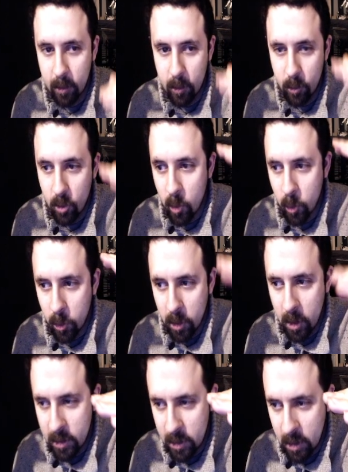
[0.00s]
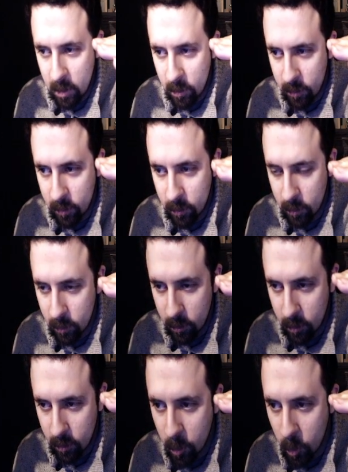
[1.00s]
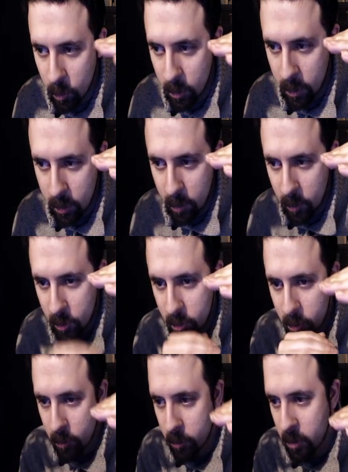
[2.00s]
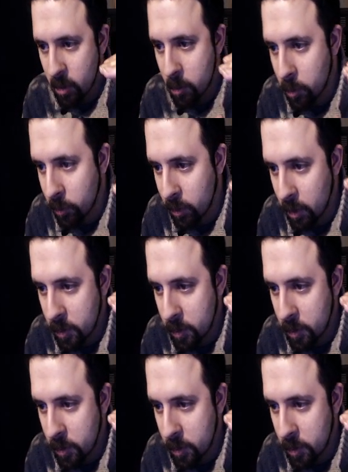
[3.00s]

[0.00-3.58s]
no morale stuff number one number two extreme overframes.